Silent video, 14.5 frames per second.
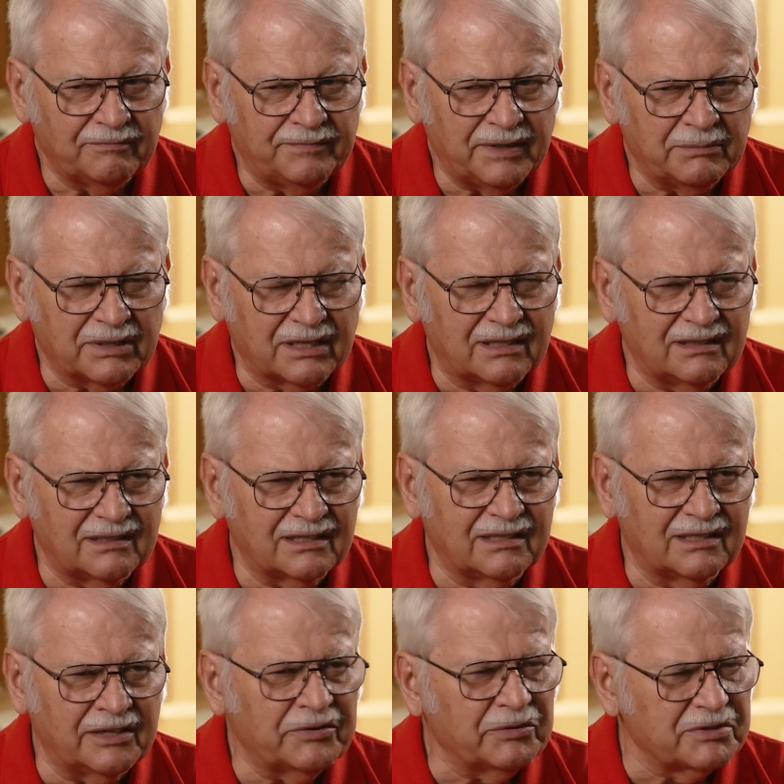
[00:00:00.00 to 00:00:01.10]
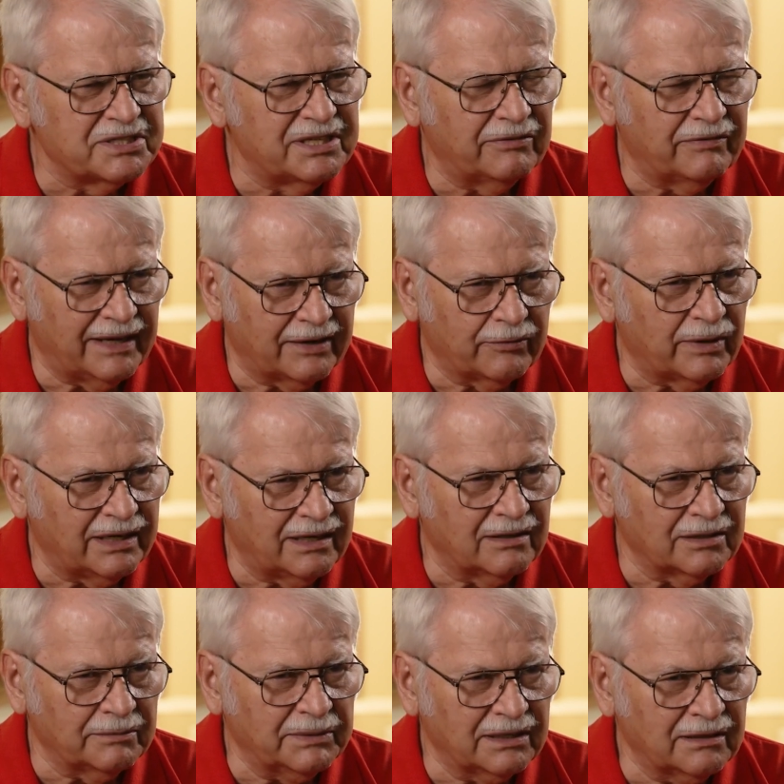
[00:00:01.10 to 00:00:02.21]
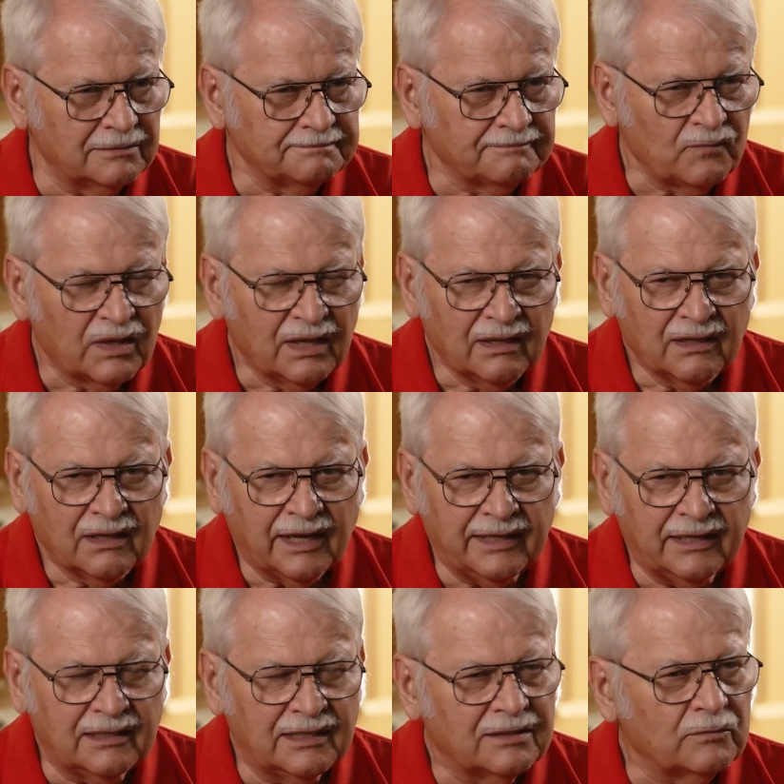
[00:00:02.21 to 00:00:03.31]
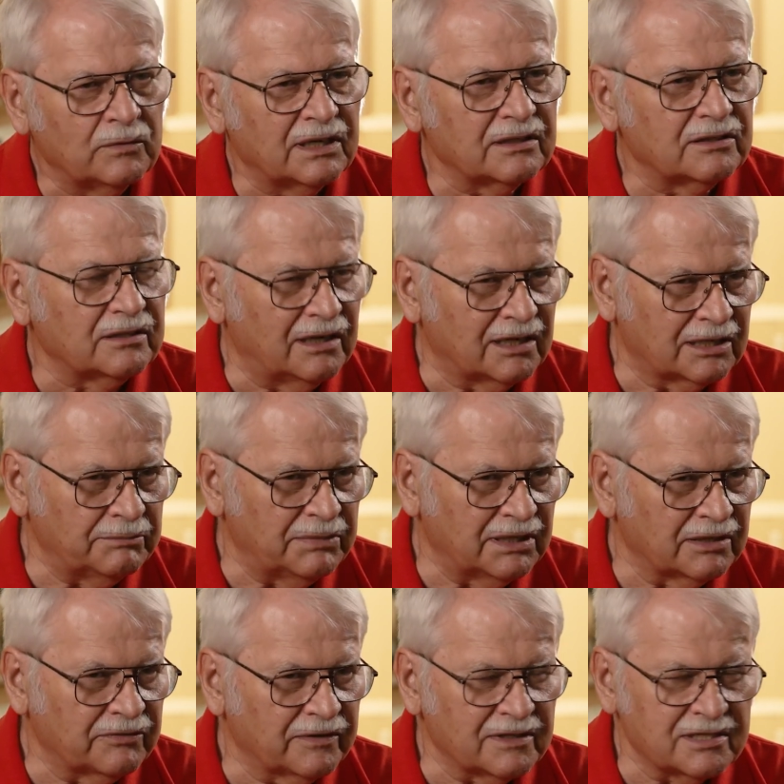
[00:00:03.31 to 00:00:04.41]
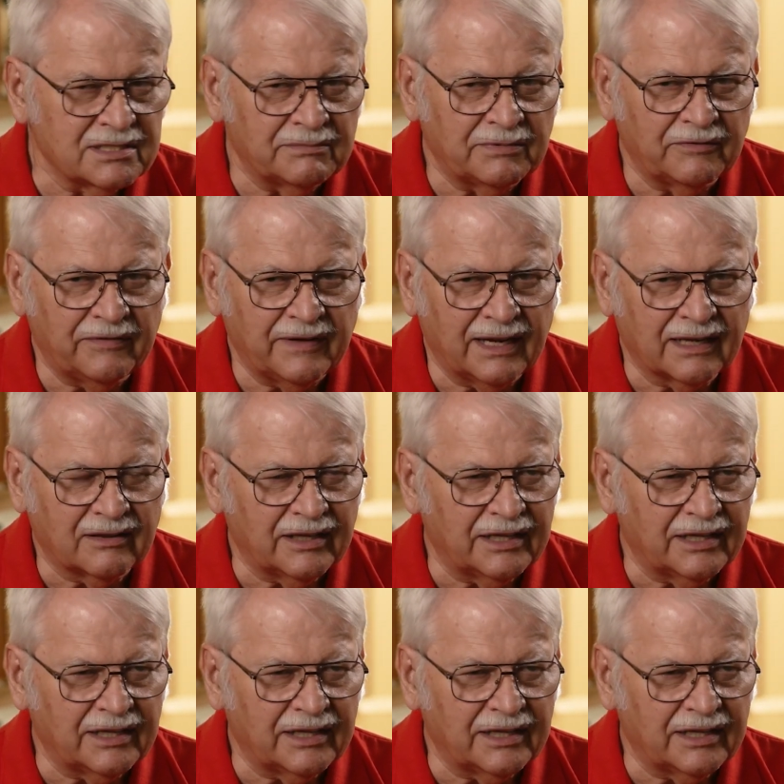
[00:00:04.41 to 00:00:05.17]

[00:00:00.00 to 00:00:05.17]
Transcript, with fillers: public, the country was divided right down the middle, and you didn't want to talk about it for the simple fact